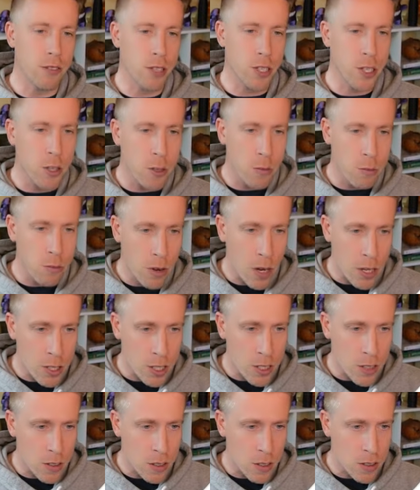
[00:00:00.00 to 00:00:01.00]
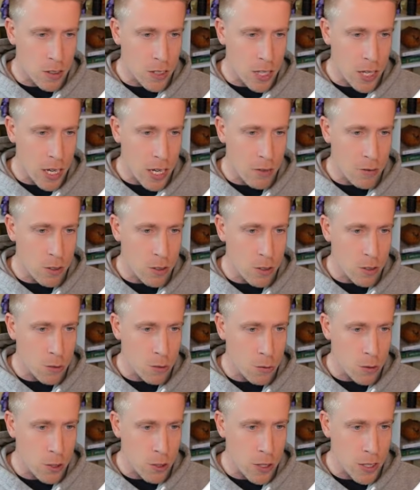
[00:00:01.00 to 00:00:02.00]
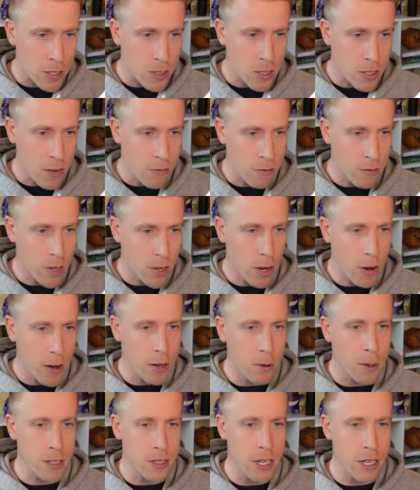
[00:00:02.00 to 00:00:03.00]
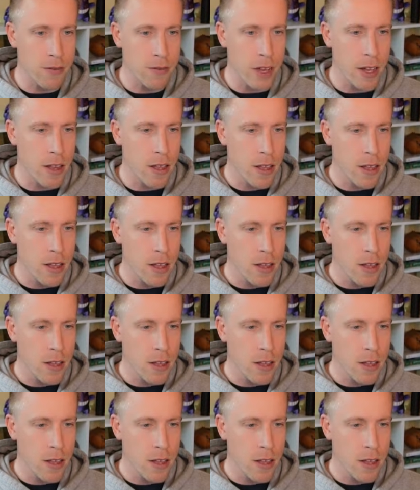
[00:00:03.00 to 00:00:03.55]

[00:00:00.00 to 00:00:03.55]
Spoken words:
The current project is unsaved. Would you like to save? No, I don't want to save that.